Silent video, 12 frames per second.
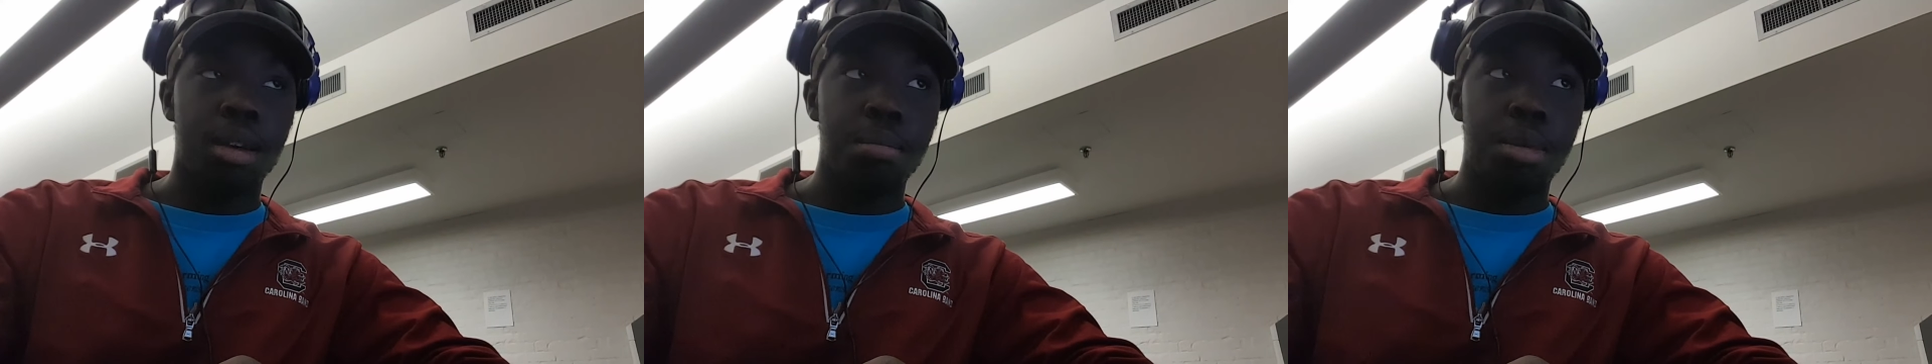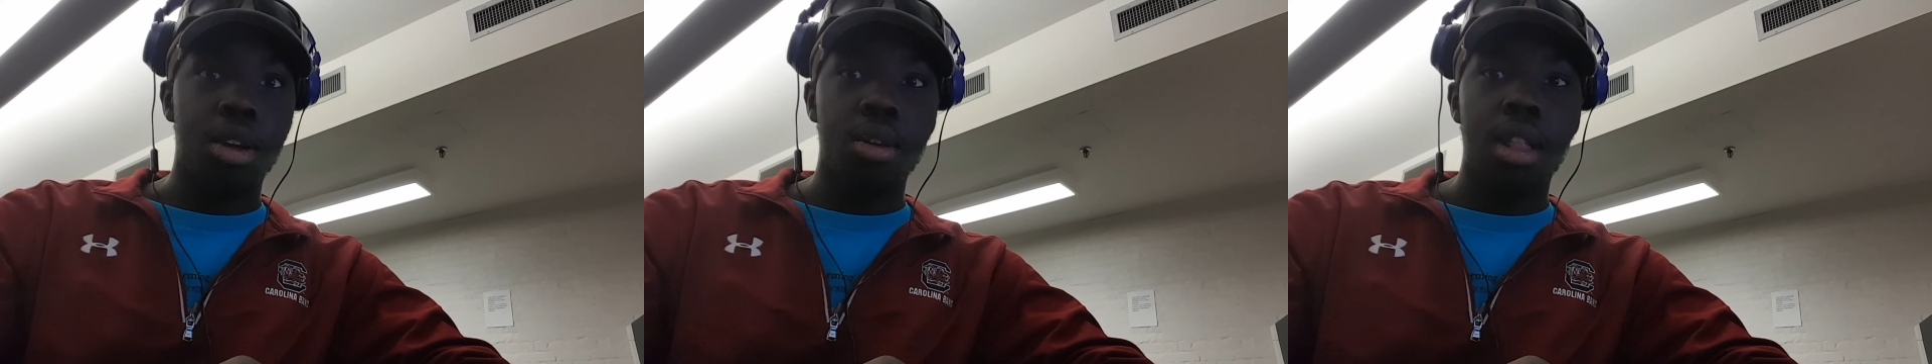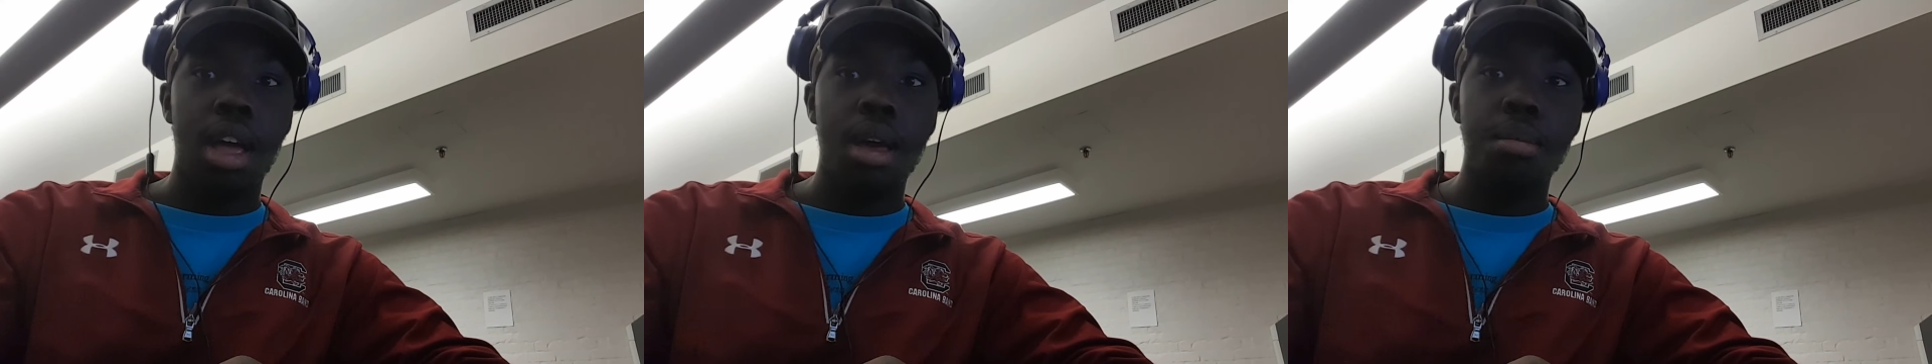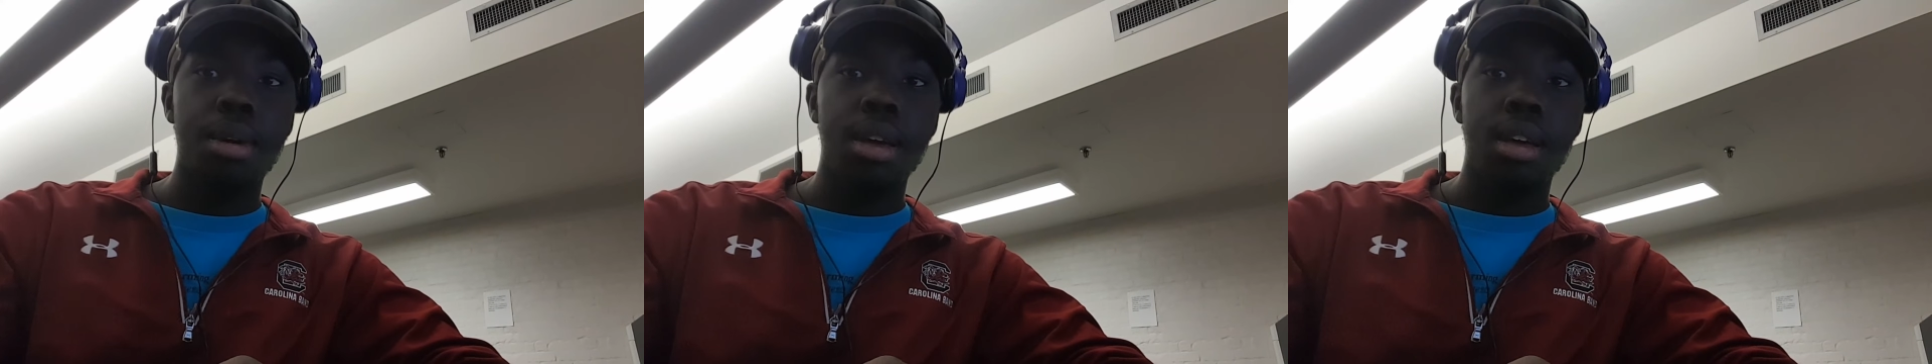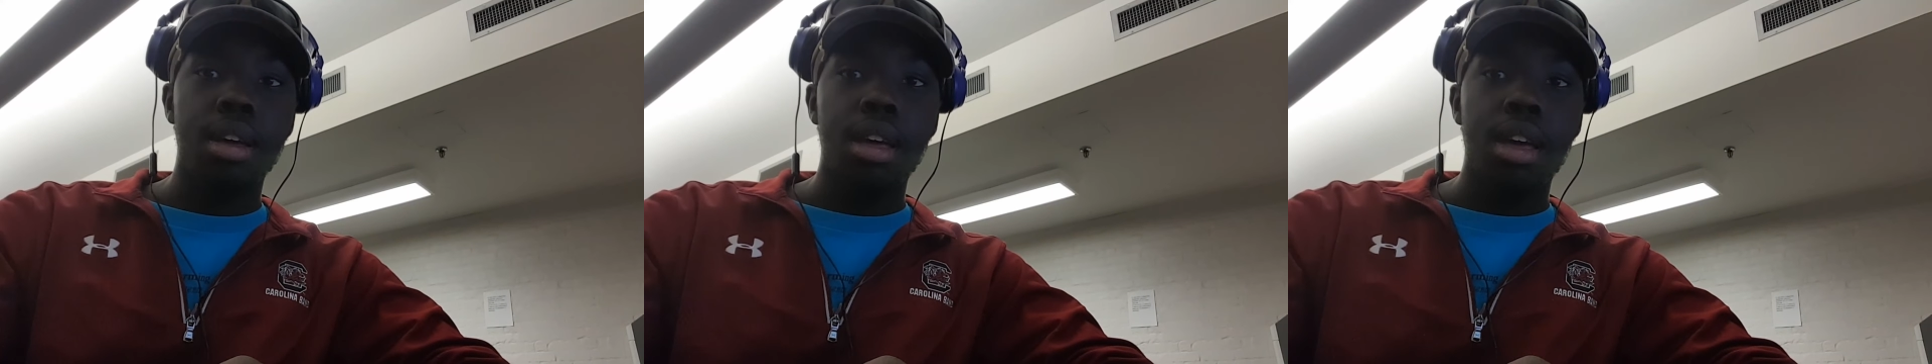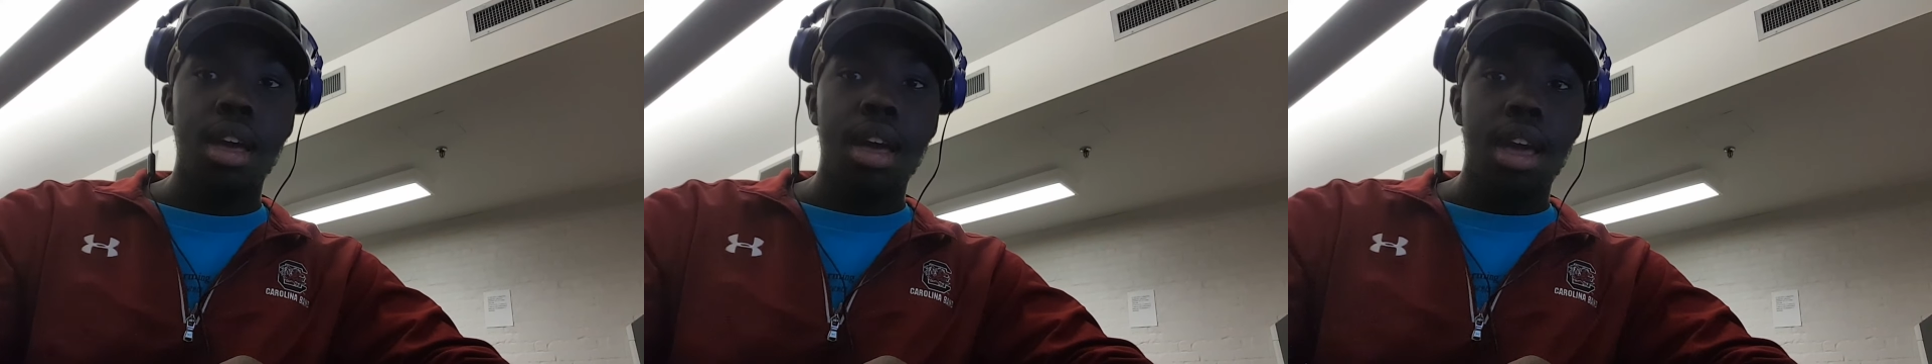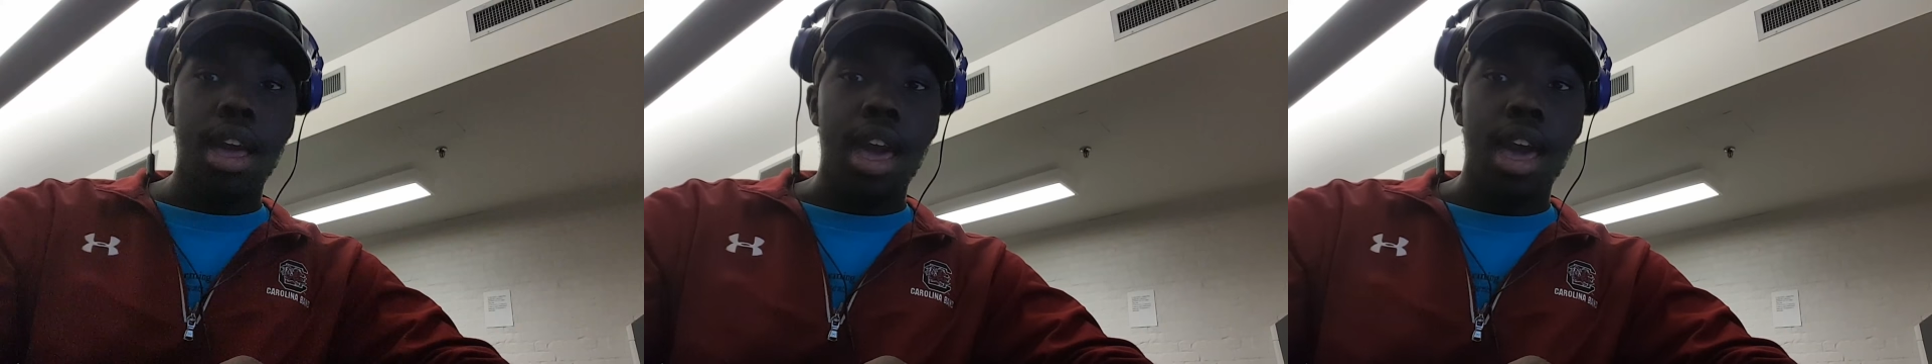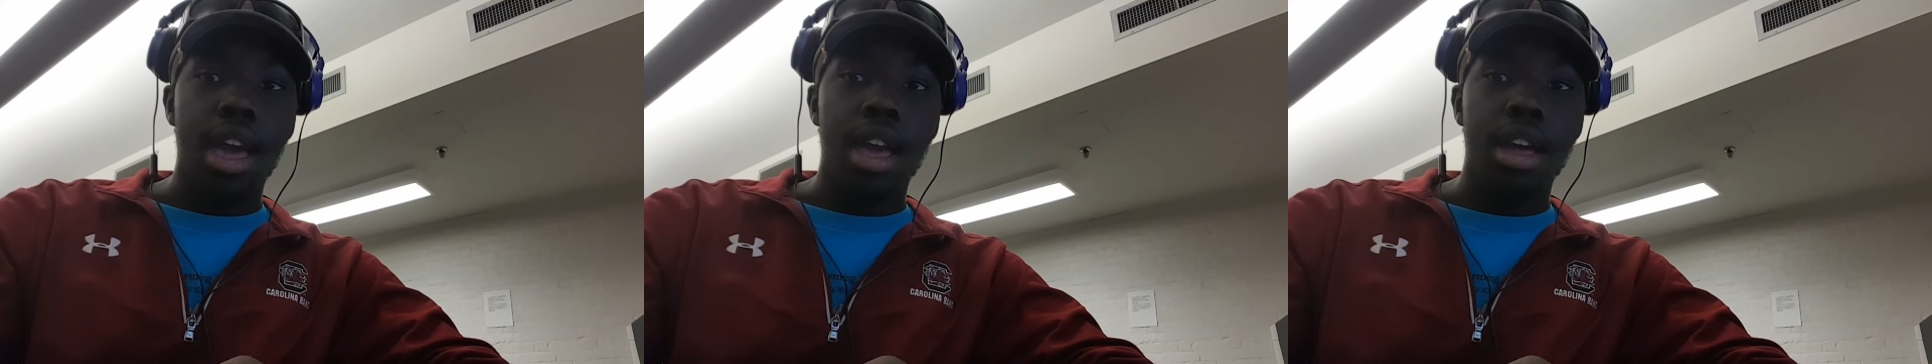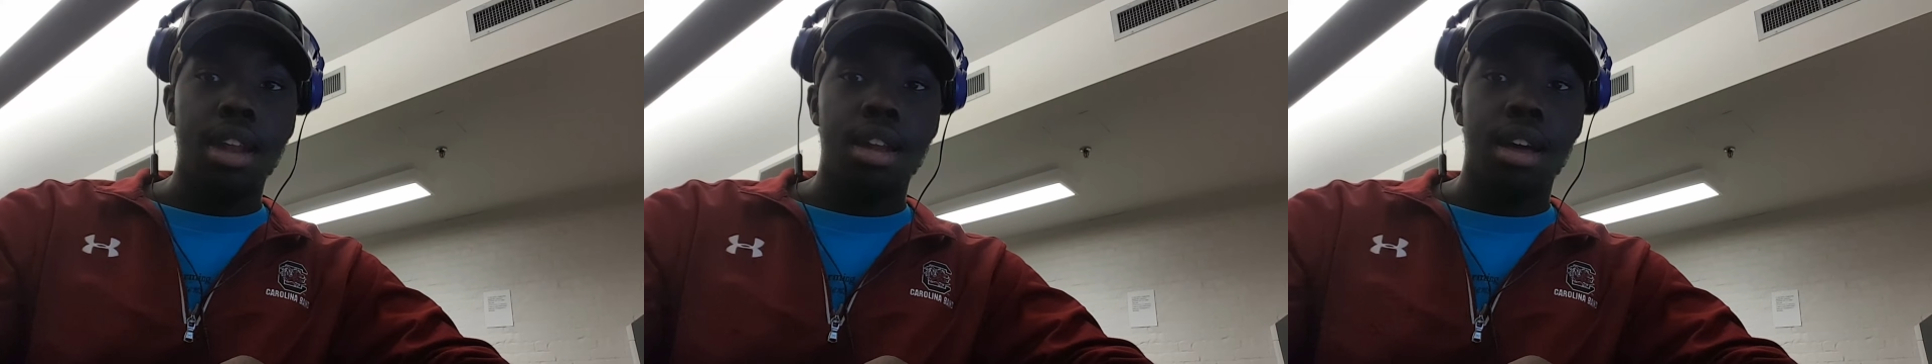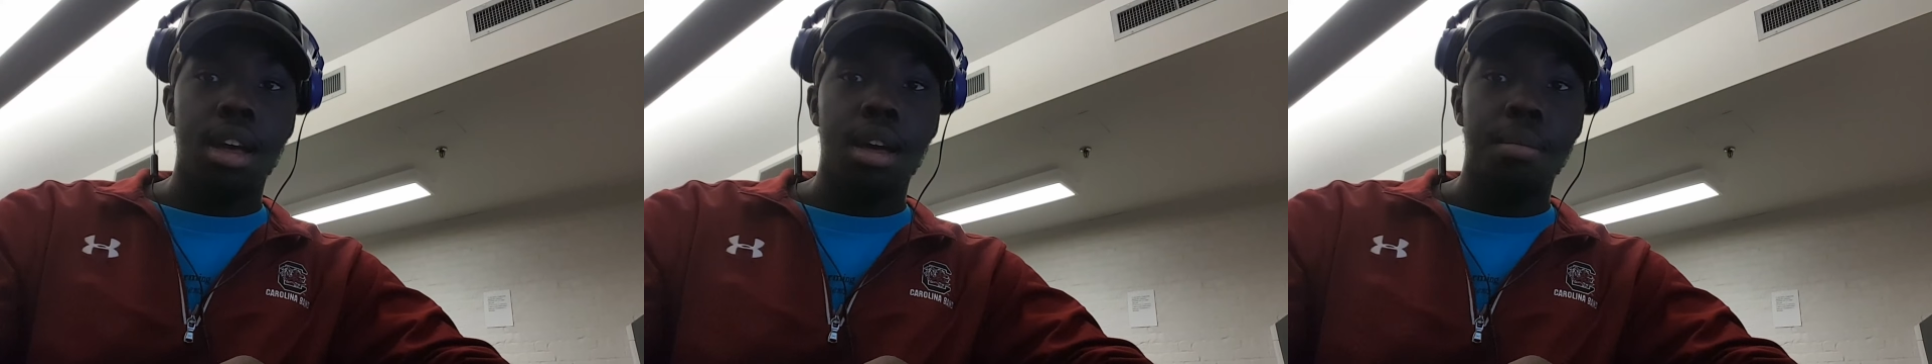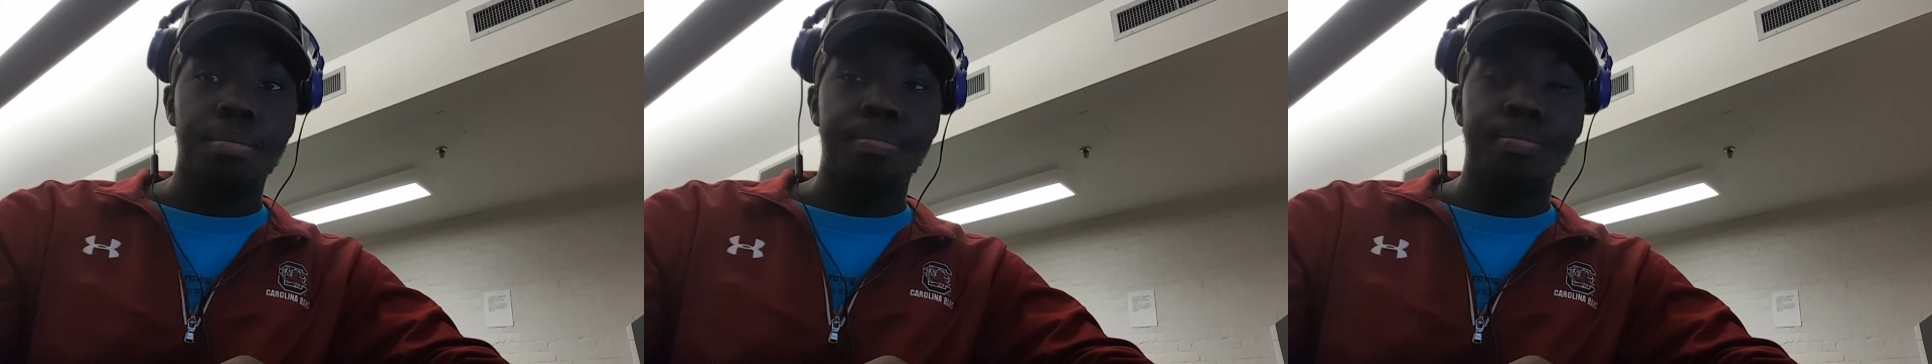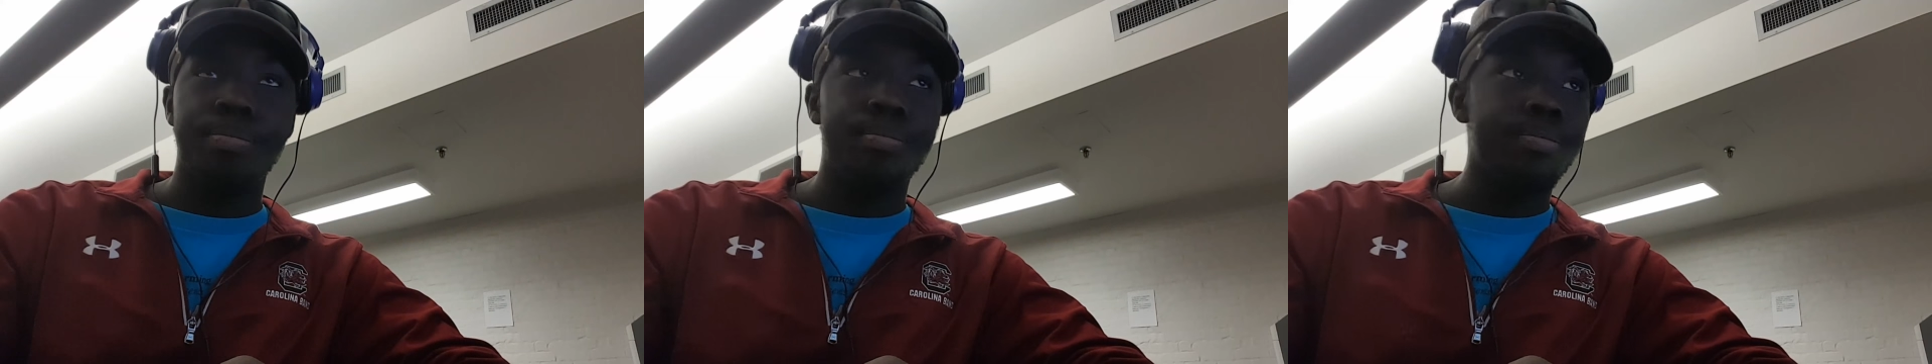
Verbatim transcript: Computer Lab, and um,